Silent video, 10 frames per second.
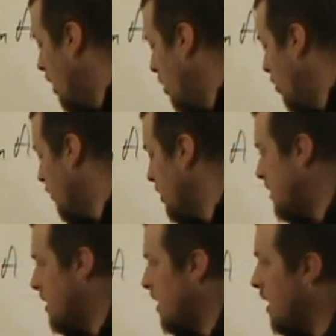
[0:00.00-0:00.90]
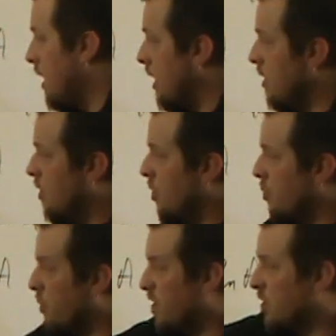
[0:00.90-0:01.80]
over t.
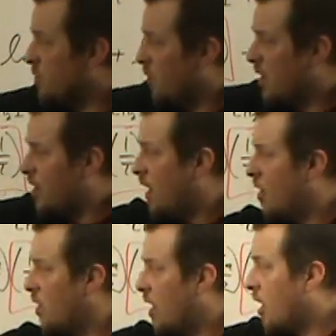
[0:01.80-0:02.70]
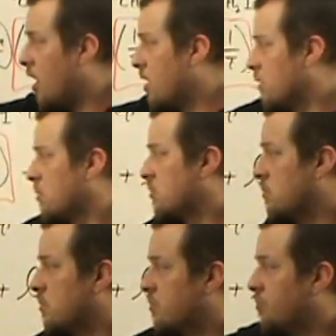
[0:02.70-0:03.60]
We just figured out our
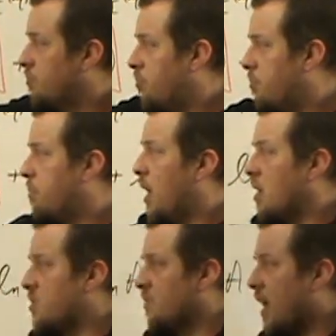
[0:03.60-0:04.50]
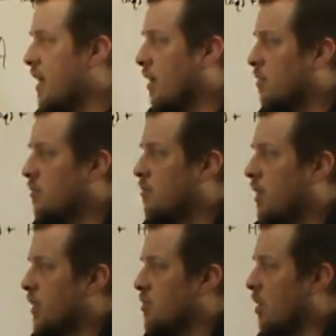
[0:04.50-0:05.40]
pairs of data.
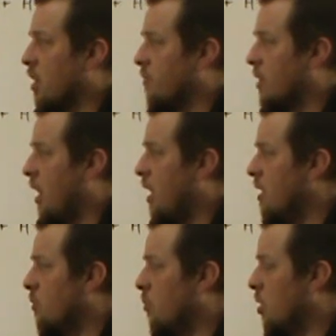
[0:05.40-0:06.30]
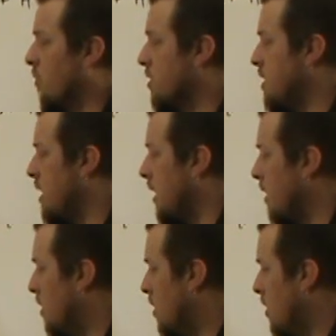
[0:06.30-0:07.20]
Natural log of k, 1 over t.
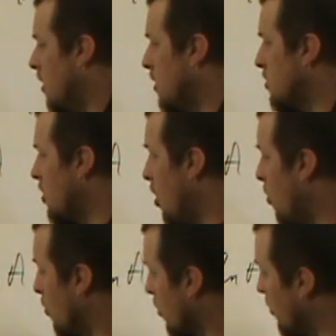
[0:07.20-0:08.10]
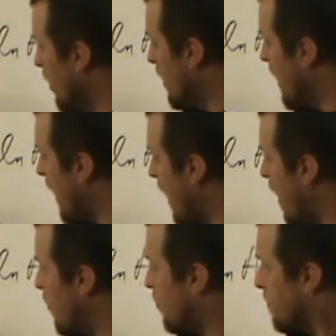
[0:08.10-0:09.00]
So we're going to
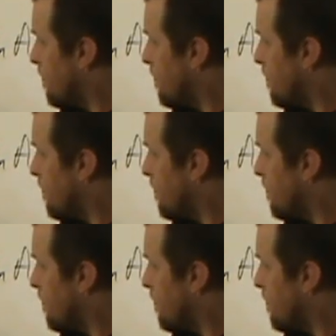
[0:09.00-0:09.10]
have